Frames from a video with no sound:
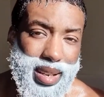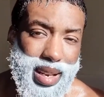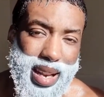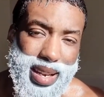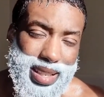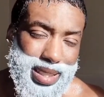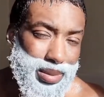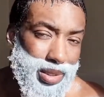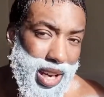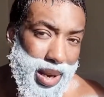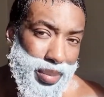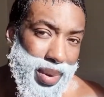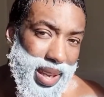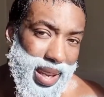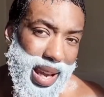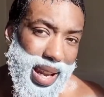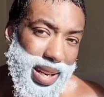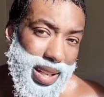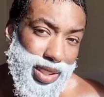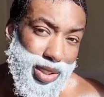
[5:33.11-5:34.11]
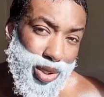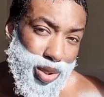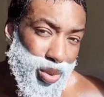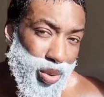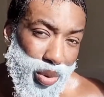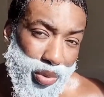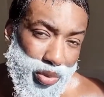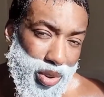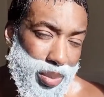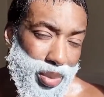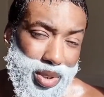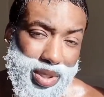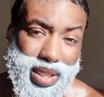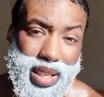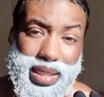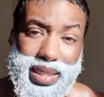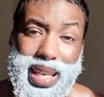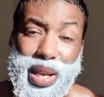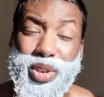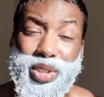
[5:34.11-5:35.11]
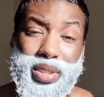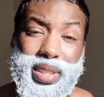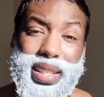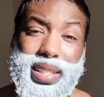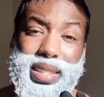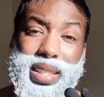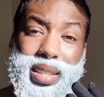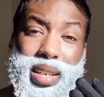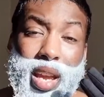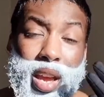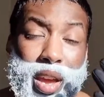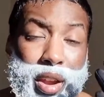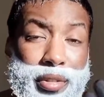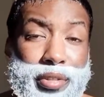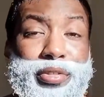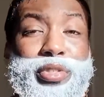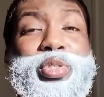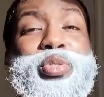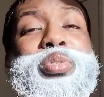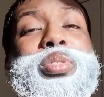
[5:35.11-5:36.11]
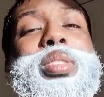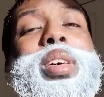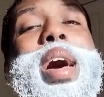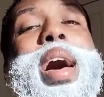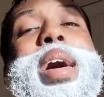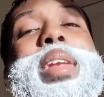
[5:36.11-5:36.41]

At least try and make it at least 2 or 3 meals in a day when you're eating fruits and